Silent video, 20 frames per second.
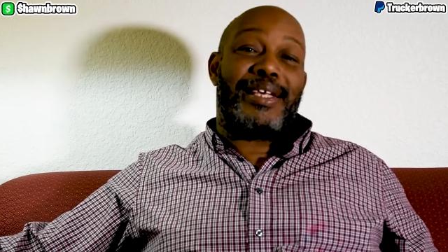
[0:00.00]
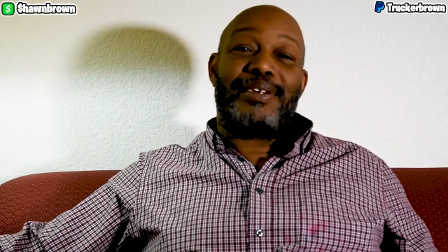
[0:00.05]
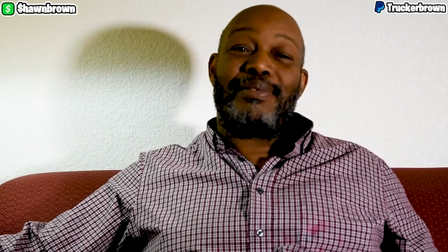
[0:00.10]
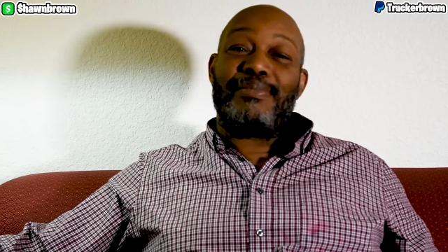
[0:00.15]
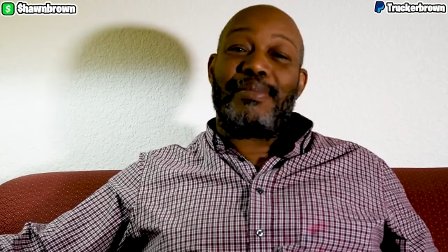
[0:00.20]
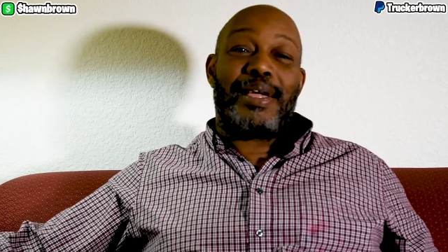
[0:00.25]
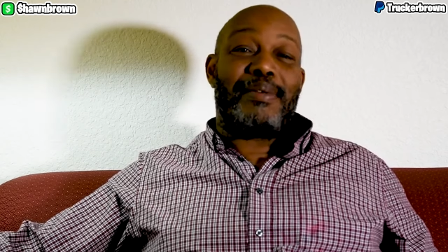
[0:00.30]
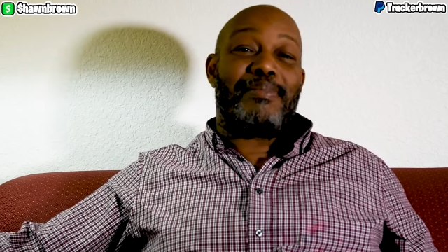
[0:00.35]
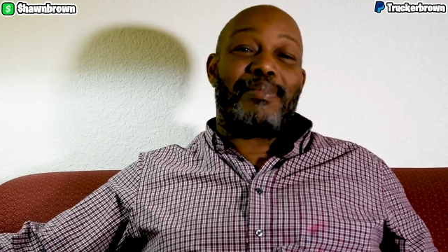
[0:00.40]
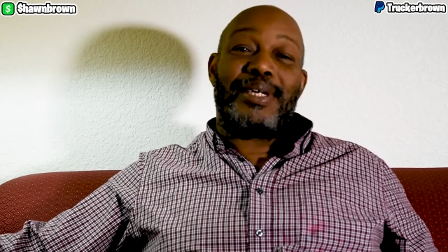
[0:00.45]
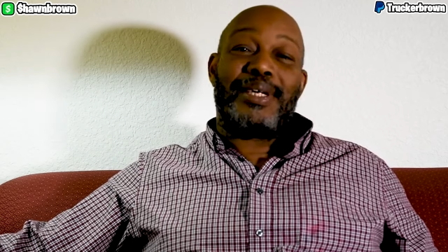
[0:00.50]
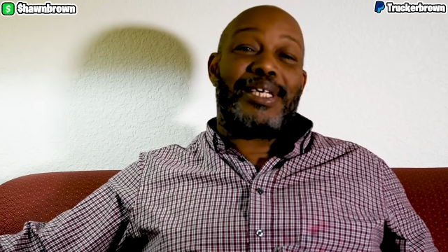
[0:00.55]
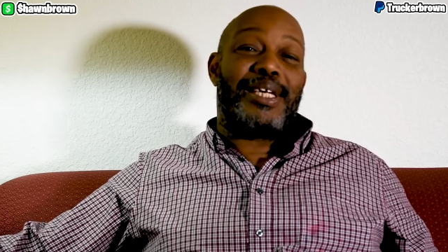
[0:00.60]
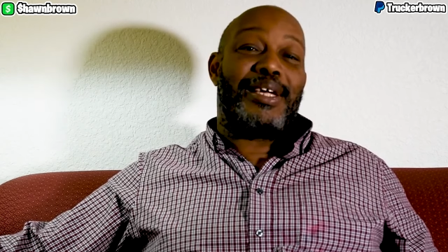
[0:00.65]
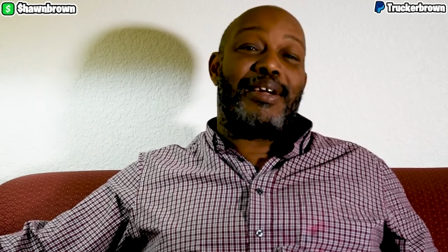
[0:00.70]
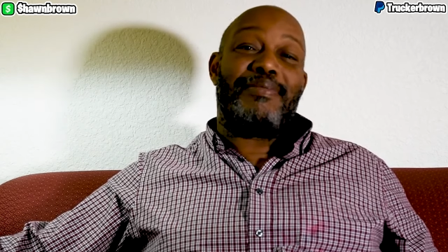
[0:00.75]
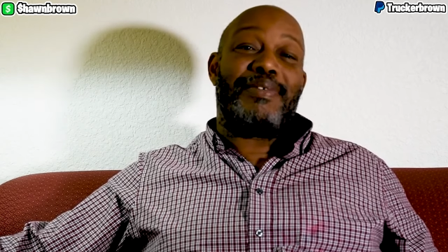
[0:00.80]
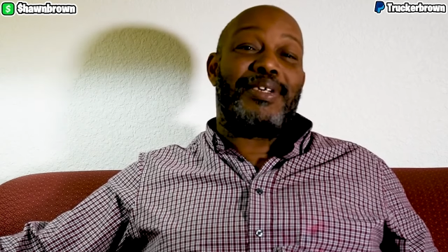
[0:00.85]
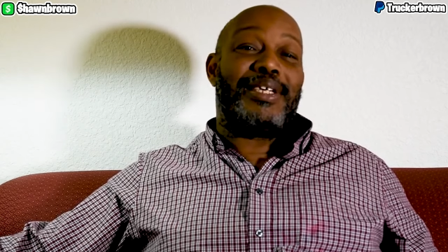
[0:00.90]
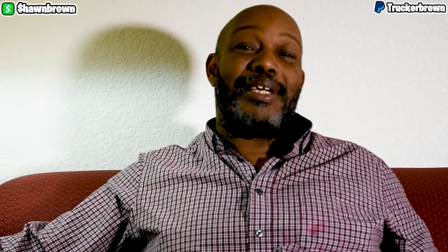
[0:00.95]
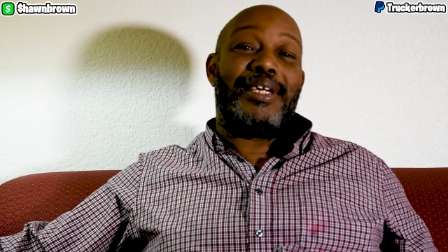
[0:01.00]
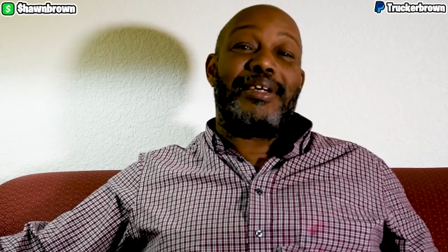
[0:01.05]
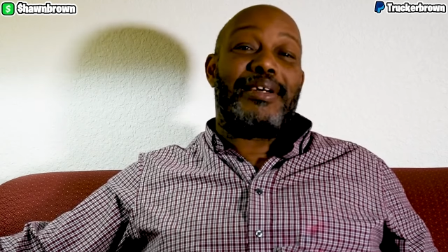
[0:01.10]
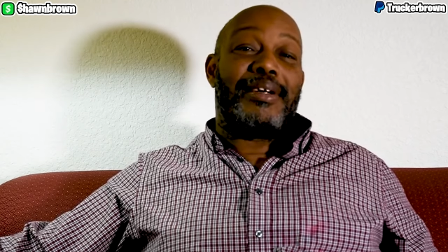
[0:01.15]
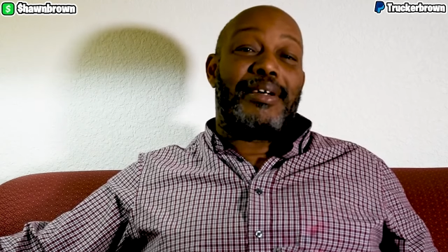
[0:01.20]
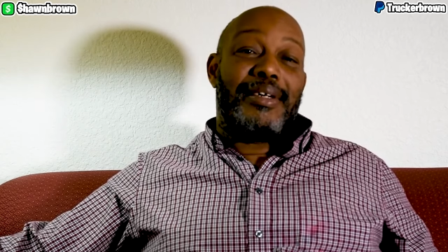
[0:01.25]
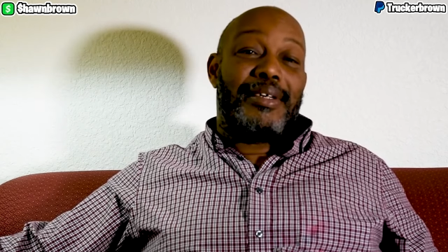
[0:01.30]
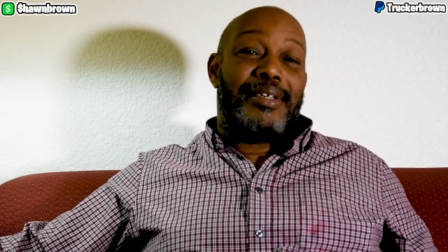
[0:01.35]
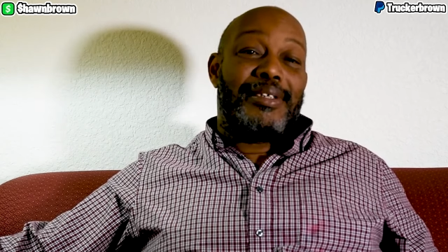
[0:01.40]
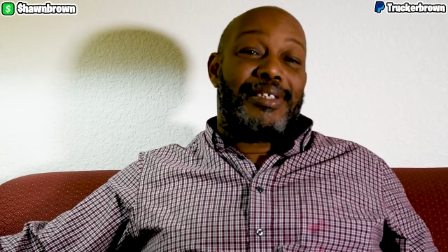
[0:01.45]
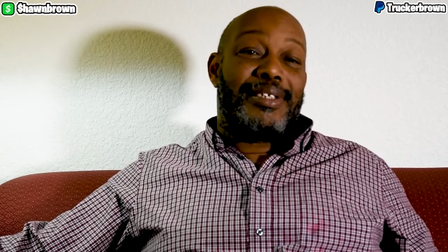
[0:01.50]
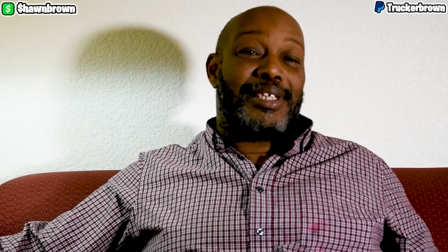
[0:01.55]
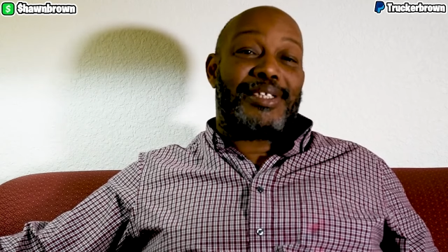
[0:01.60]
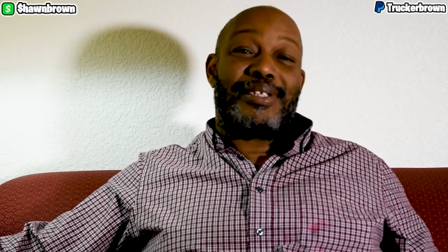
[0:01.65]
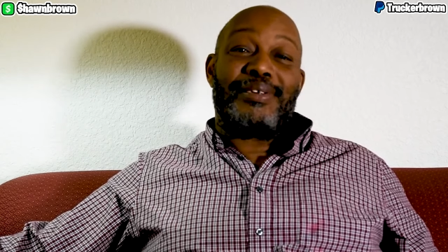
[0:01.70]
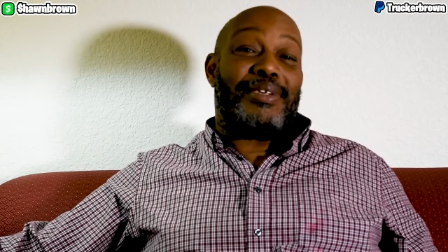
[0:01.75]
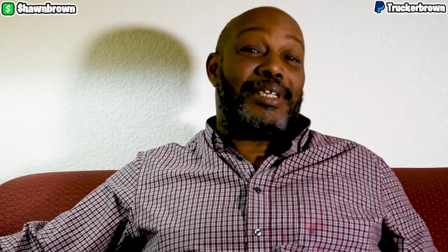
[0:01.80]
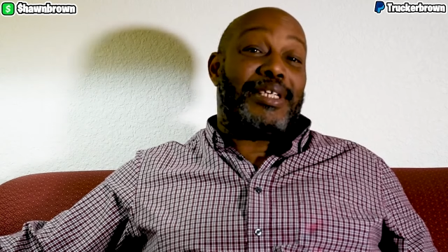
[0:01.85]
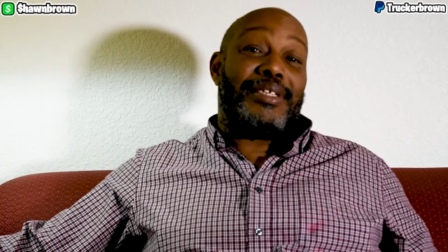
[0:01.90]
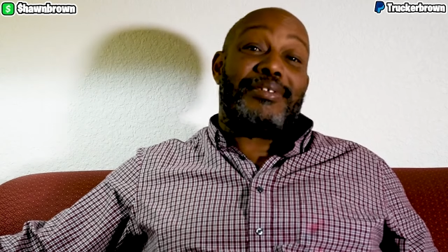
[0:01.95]
It'll make money every year
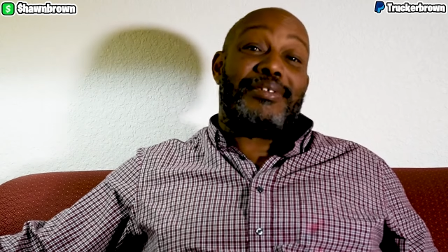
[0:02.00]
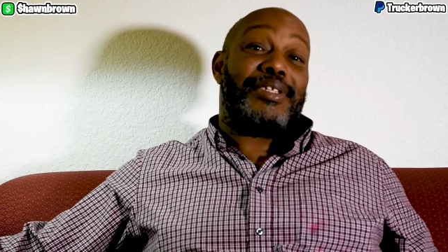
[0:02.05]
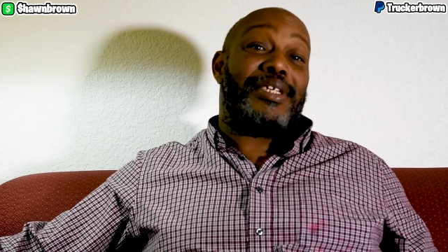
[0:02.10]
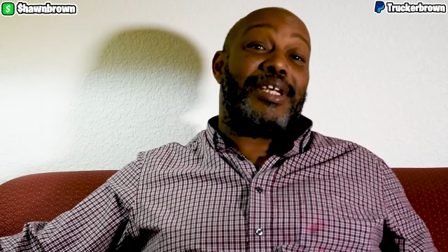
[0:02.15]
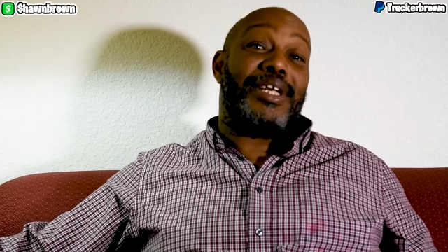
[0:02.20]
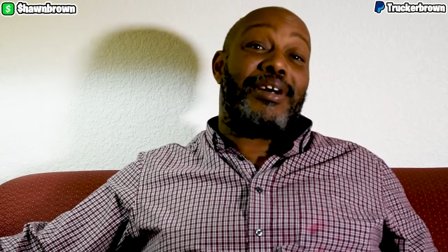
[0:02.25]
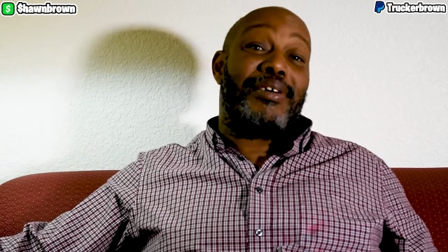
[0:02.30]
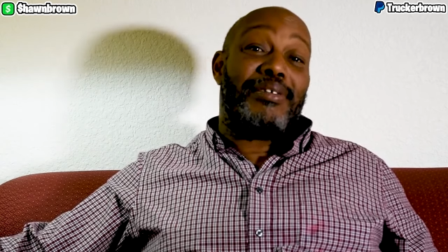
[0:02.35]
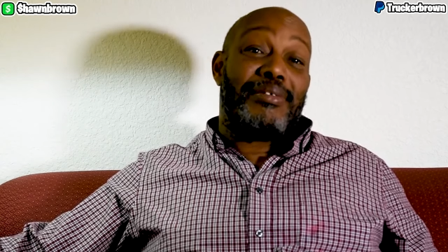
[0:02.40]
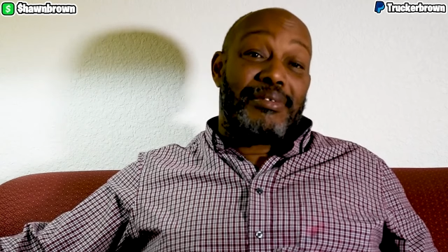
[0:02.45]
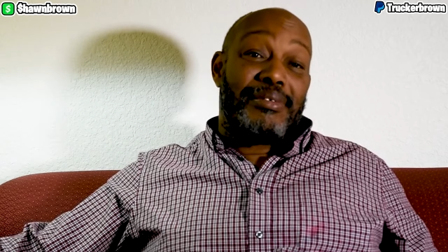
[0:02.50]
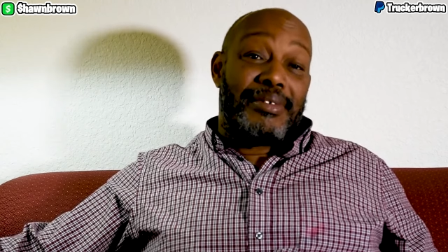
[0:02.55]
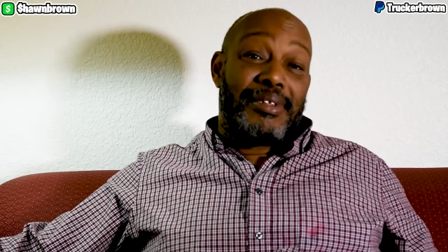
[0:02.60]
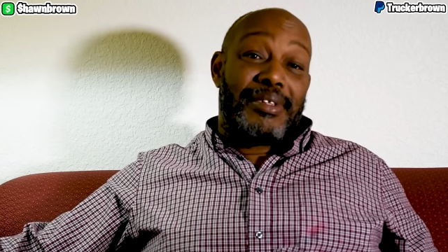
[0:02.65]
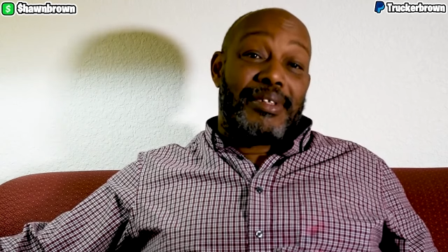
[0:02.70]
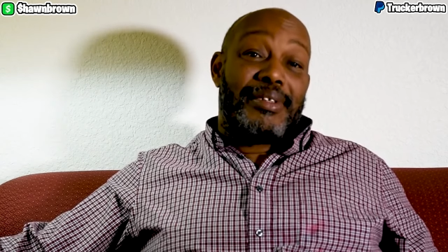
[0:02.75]
just on the interest alone.